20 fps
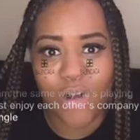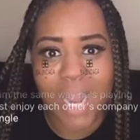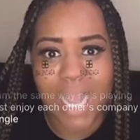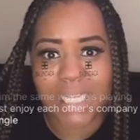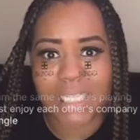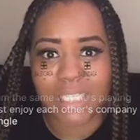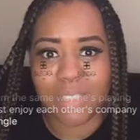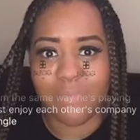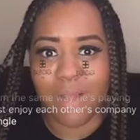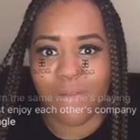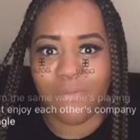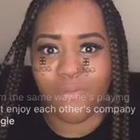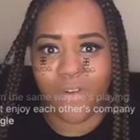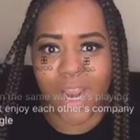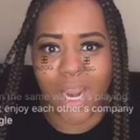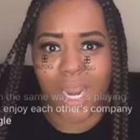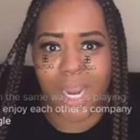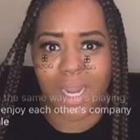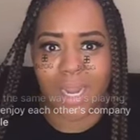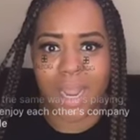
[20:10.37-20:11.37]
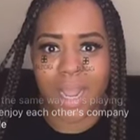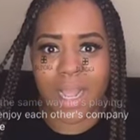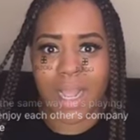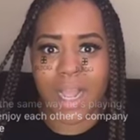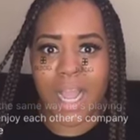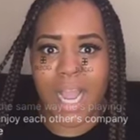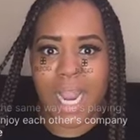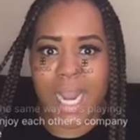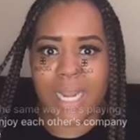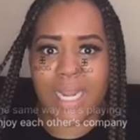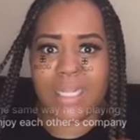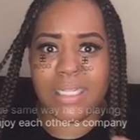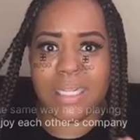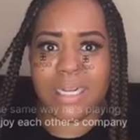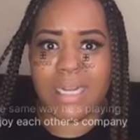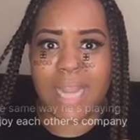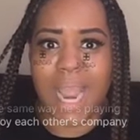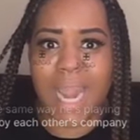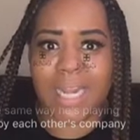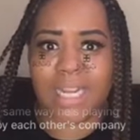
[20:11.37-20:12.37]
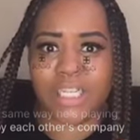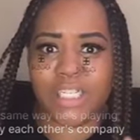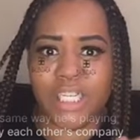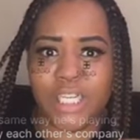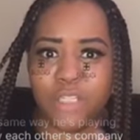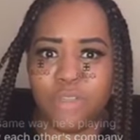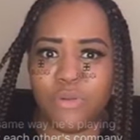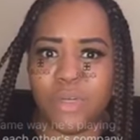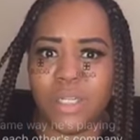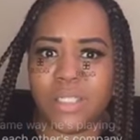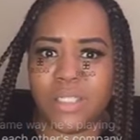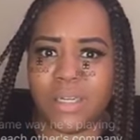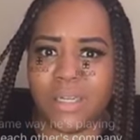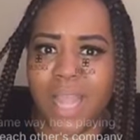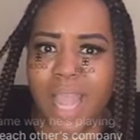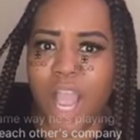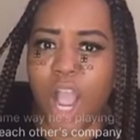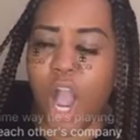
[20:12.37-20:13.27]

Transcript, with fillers: that's just my friend, and this and that, and she do this and that.